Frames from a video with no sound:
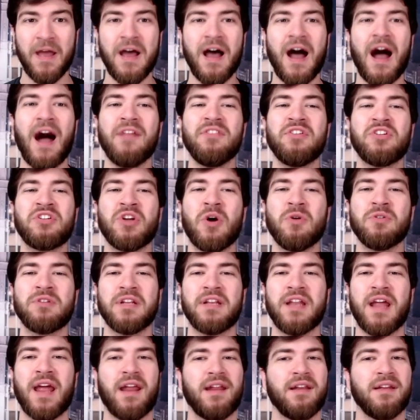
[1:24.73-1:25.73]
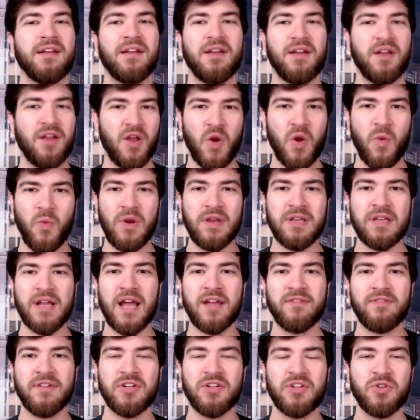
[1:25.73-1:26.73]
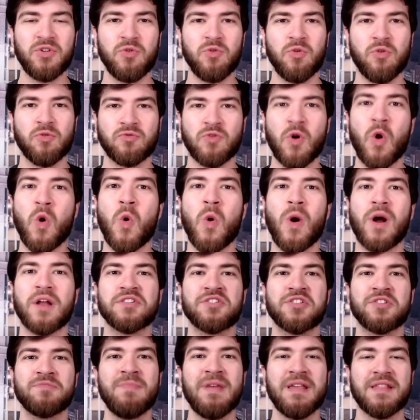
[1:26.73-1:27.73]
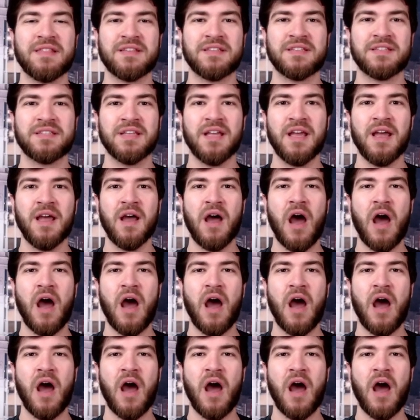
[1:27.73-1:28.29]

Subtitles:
On the show today, we dive into Roquan Smith's